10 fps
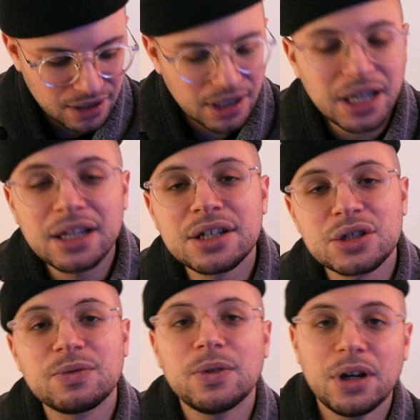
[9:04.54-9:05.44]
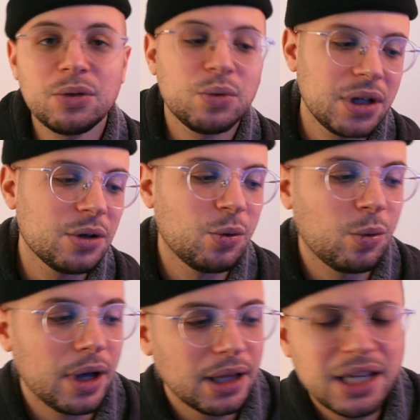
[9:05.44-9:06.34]
English very
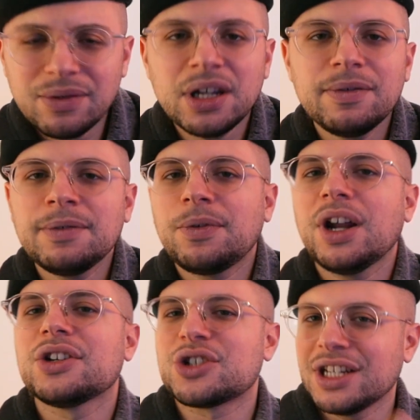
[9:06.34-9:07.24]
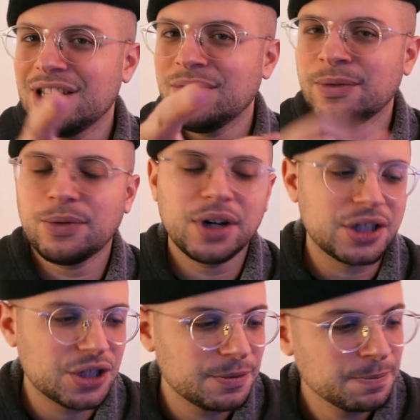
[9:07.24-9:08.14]
well. Even French.